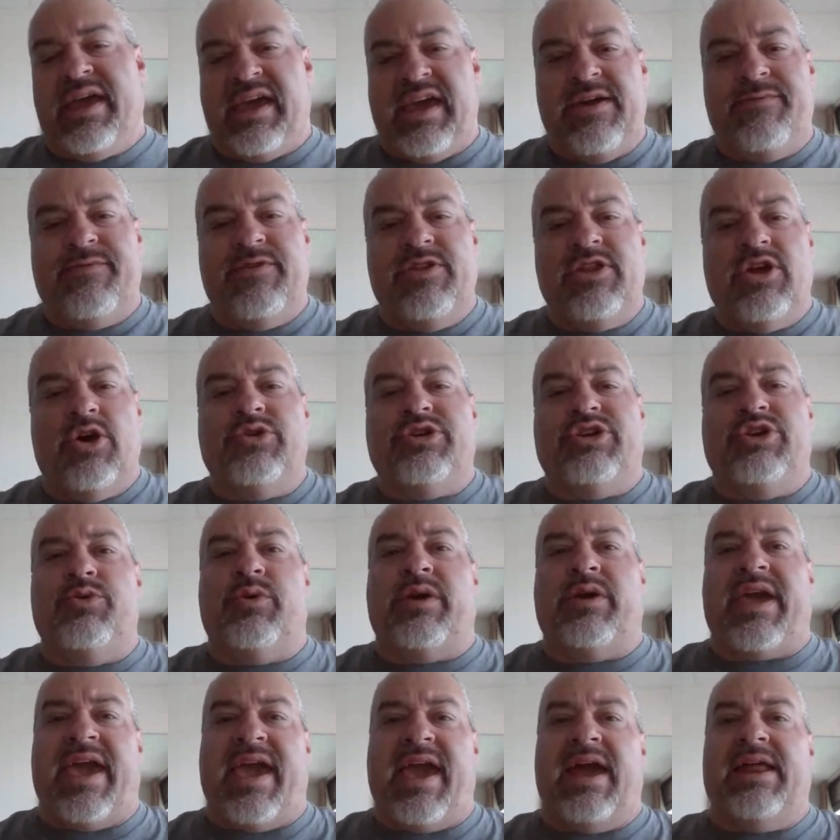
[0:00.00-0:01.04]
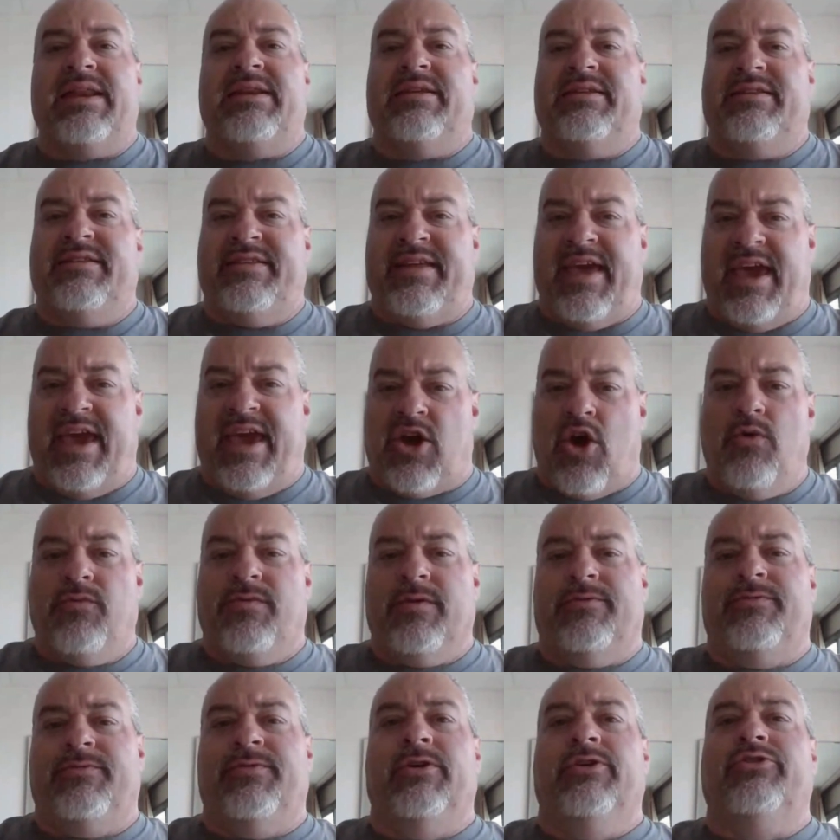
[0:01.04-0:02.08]
Even though you can't take
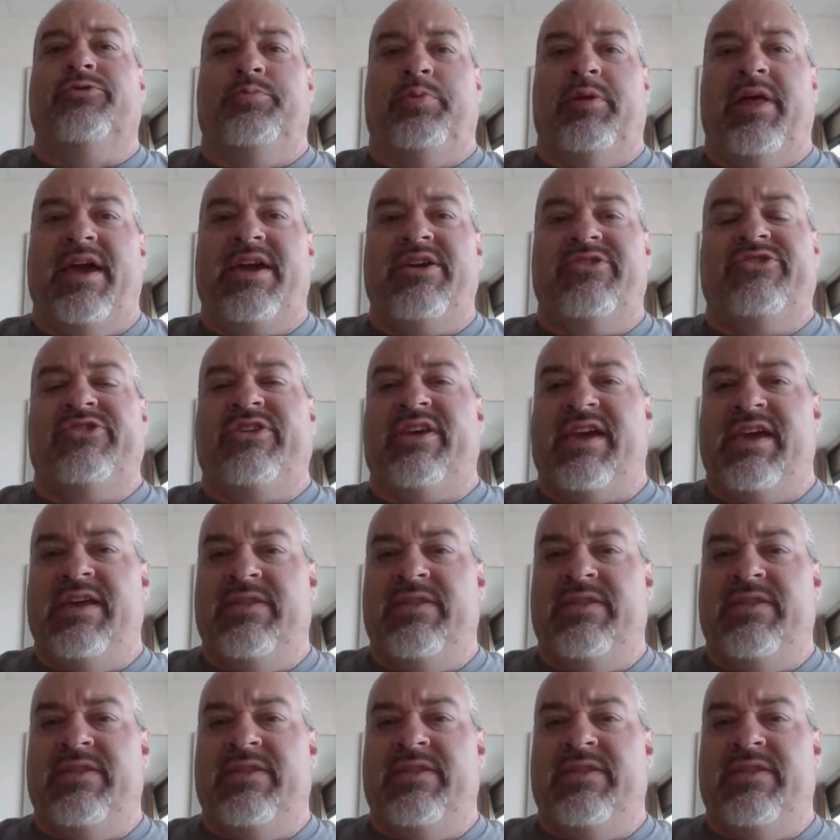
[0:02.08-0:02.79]
over first place